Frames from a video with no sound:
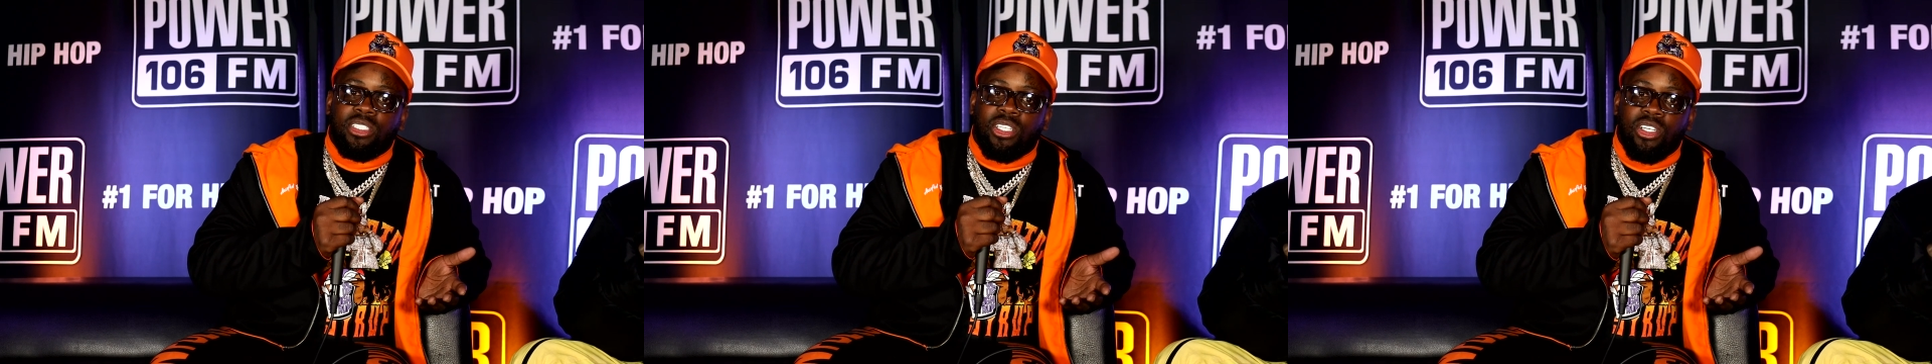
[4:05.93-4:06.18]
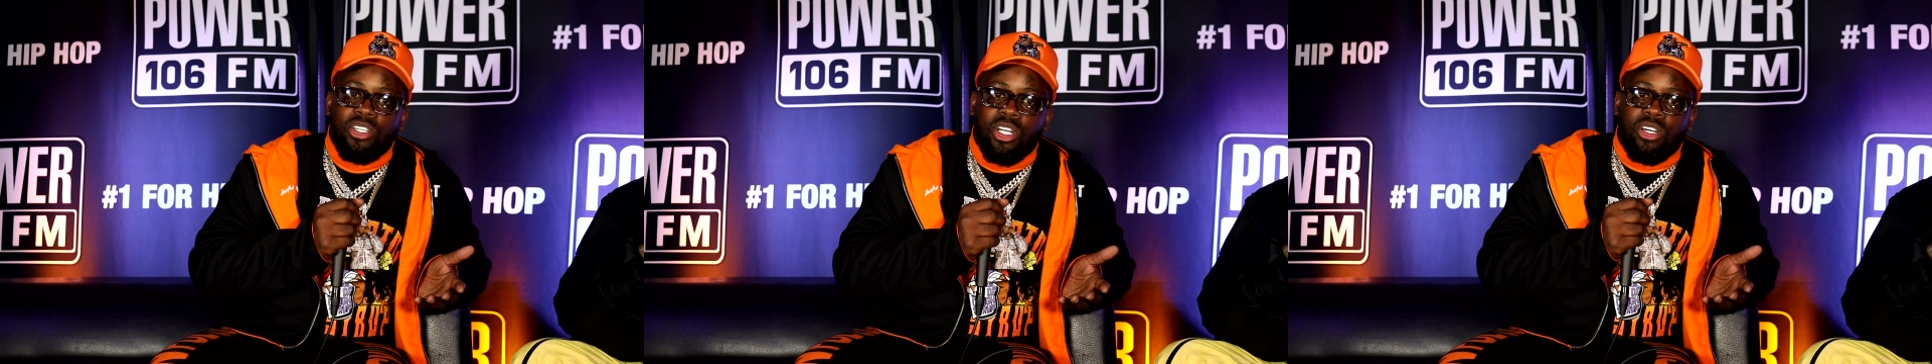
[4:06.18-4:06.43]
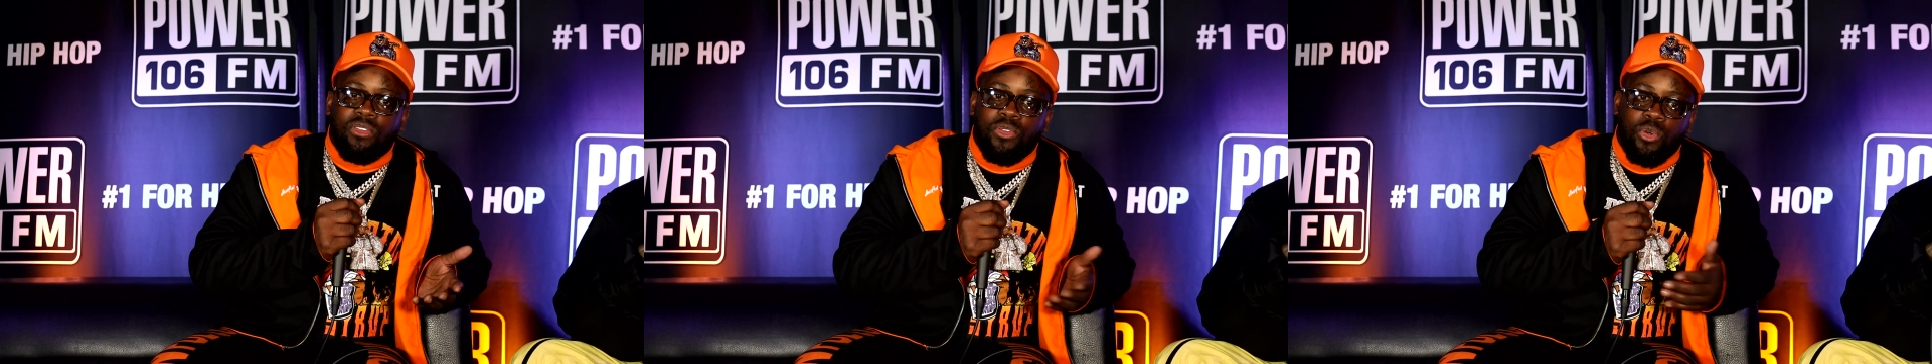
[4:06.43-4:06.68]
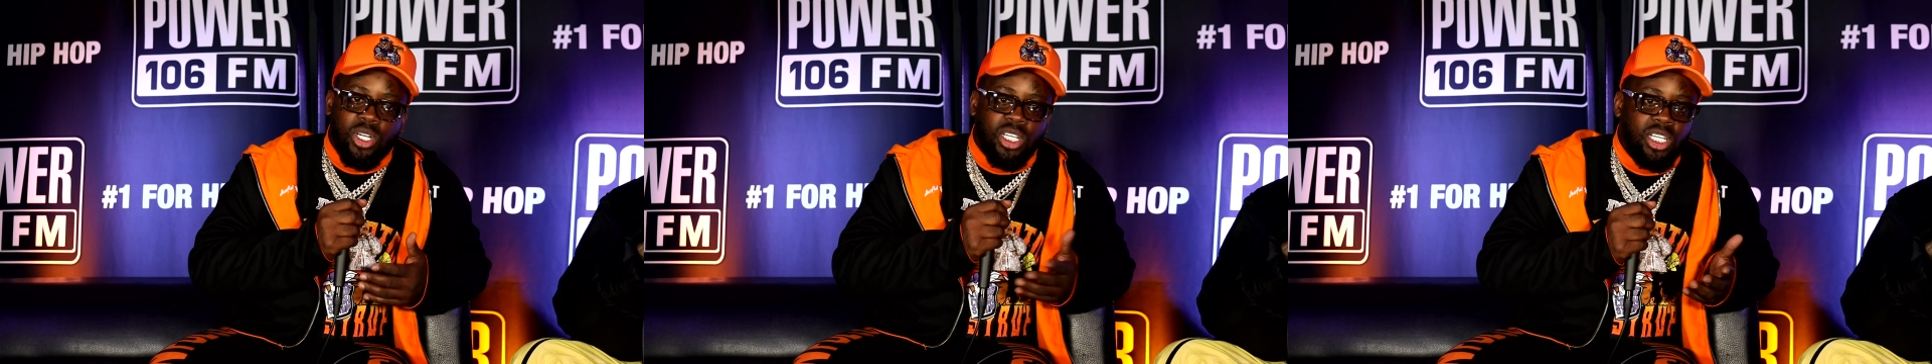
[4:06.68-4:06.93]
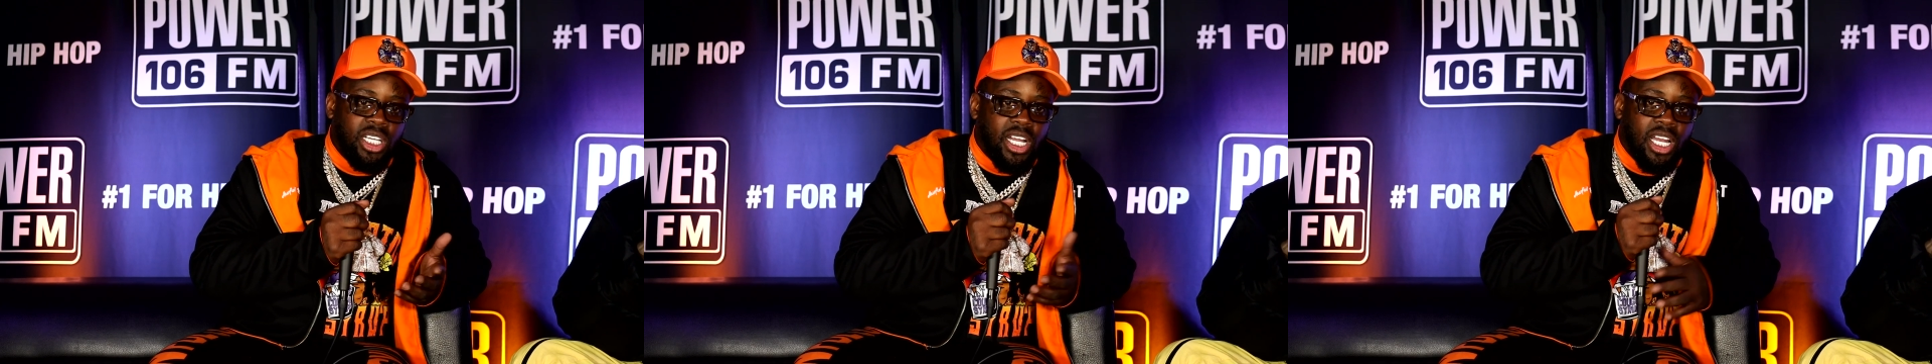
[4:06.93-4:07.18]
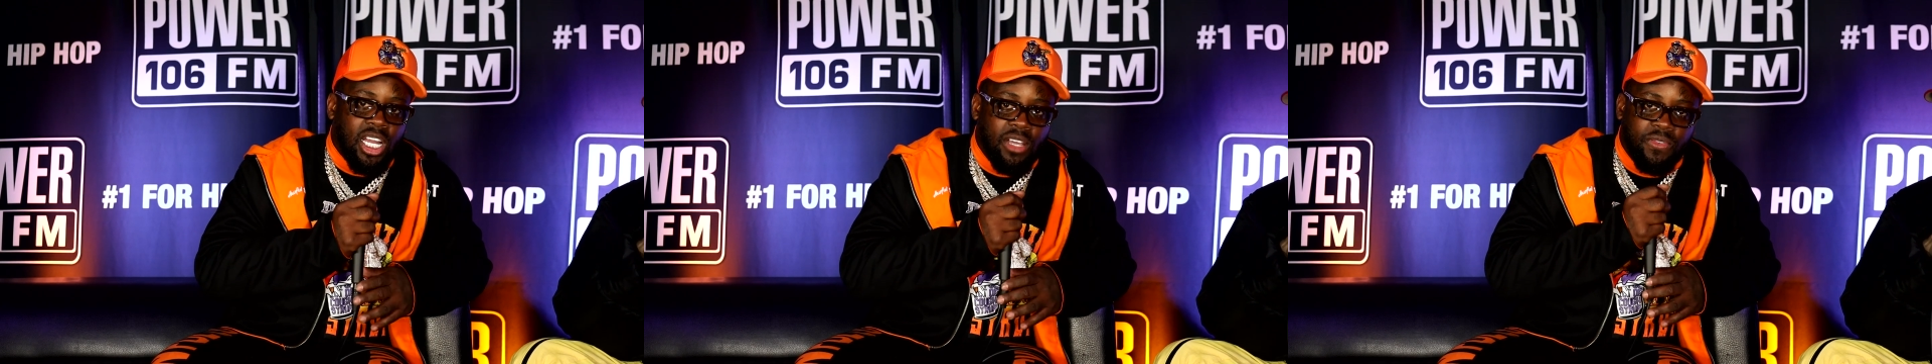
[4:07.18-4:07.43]
So you know, if you want to live
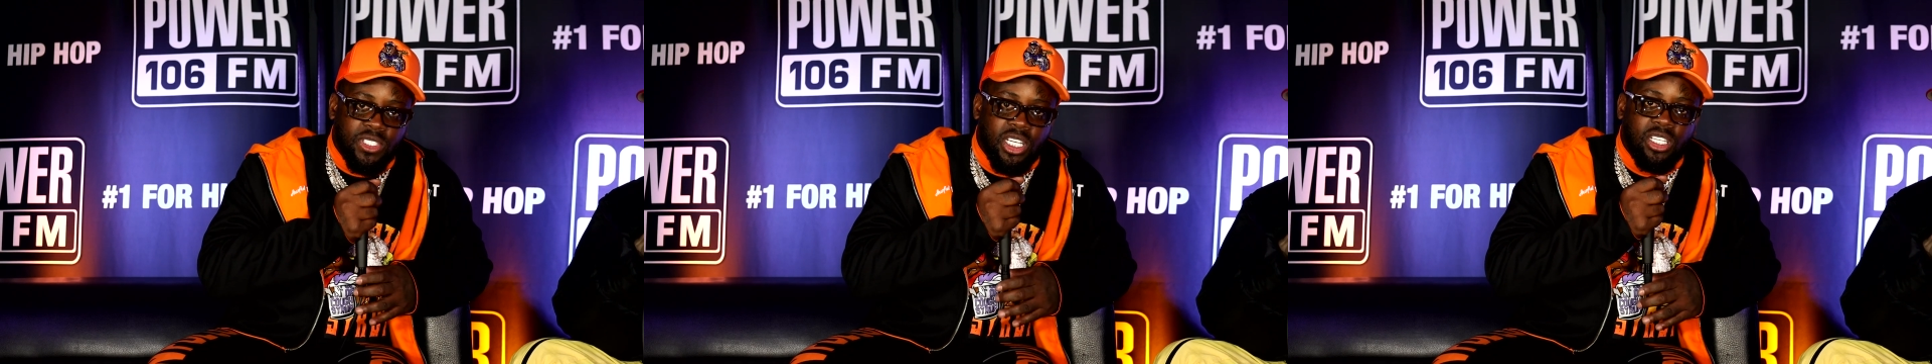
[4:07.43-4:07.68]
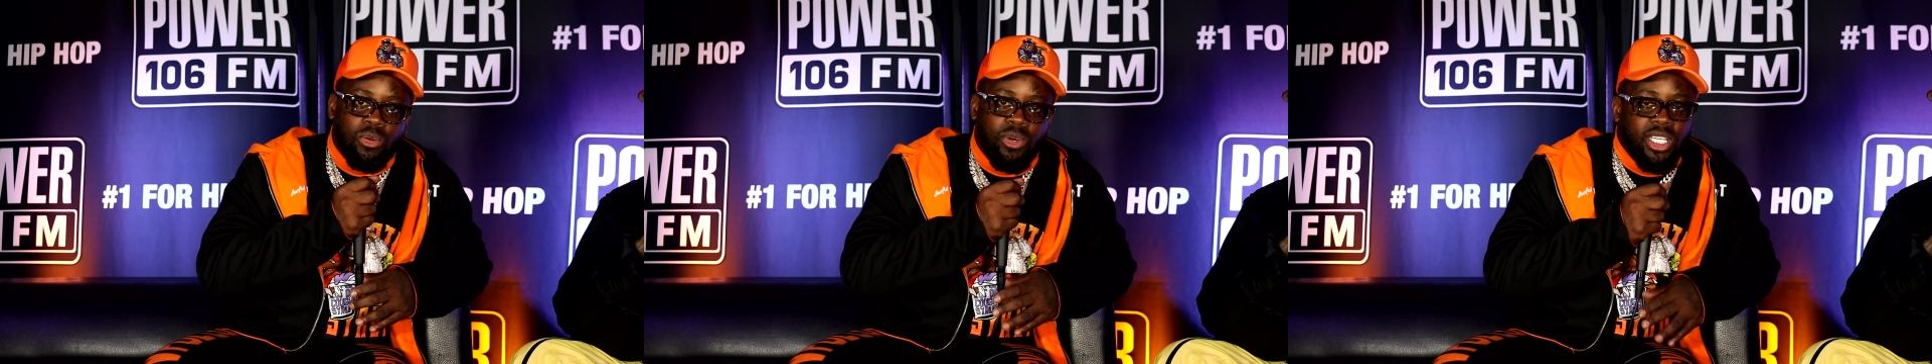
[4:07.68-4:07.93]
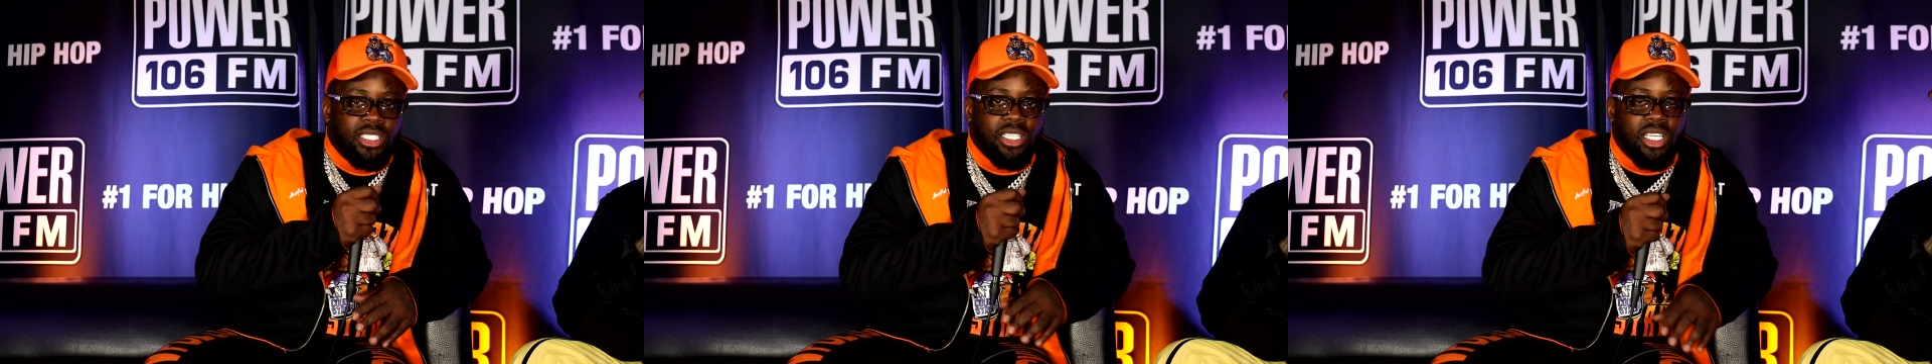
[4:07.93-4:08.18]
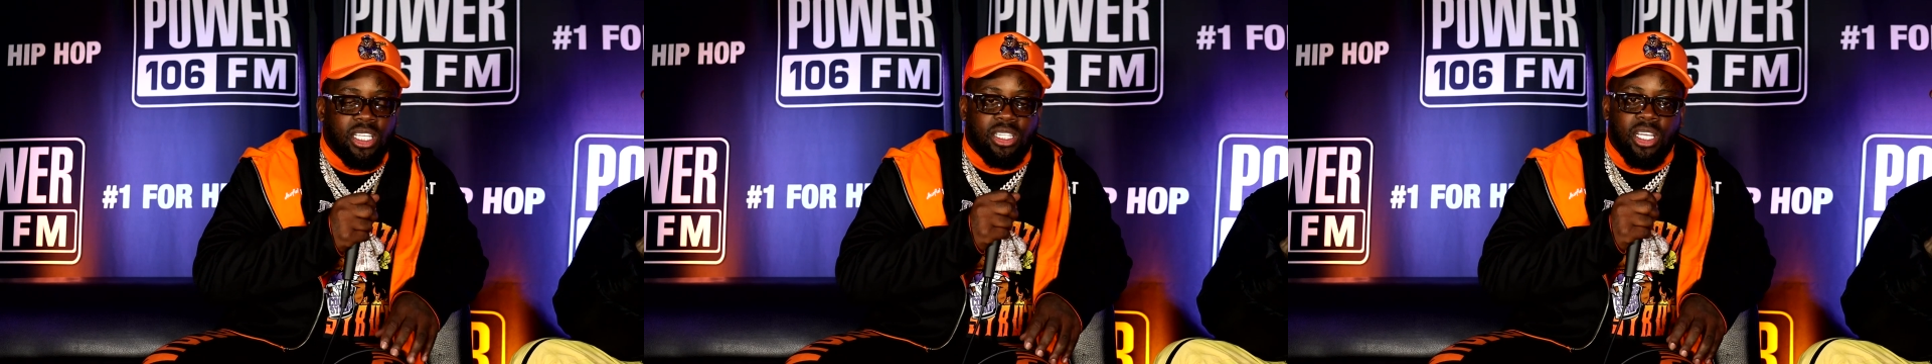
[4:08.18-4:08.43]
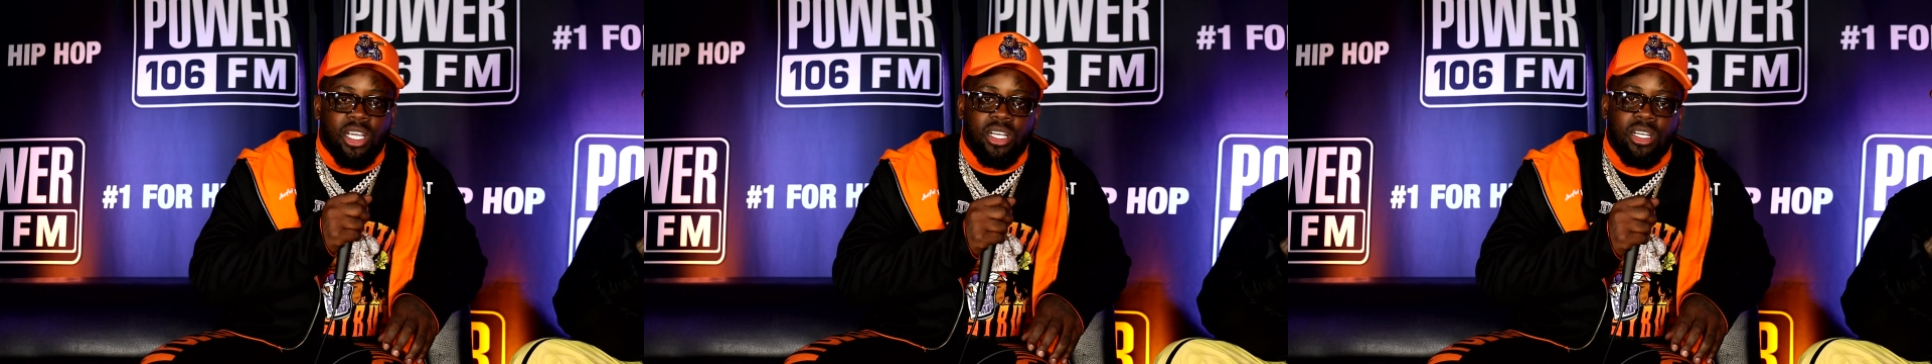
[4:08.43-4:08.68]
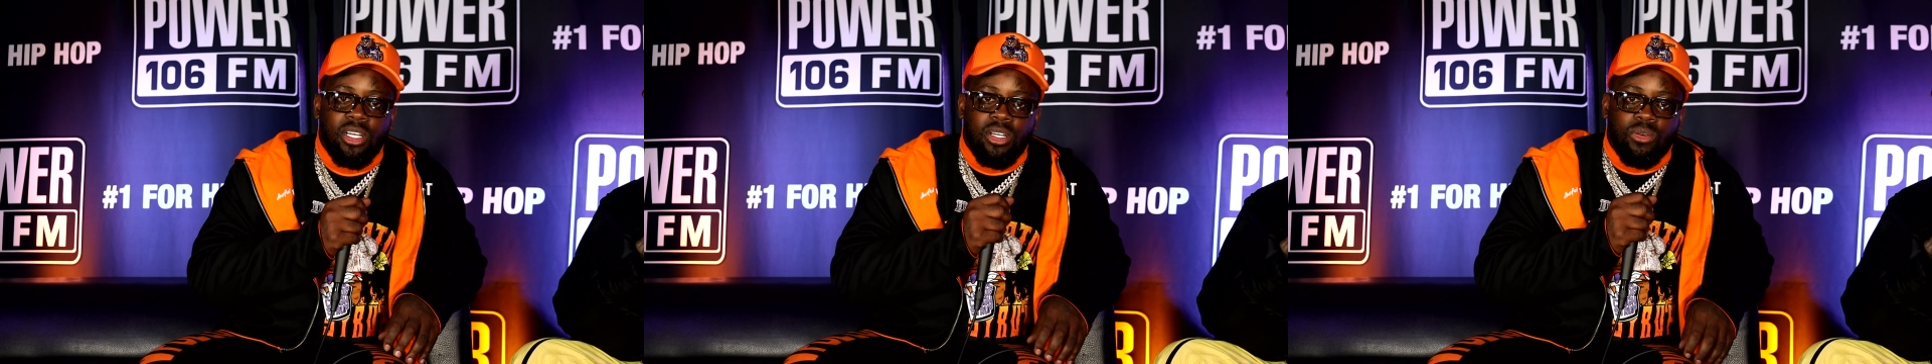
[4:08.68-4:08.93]
that life, there's other ways to get there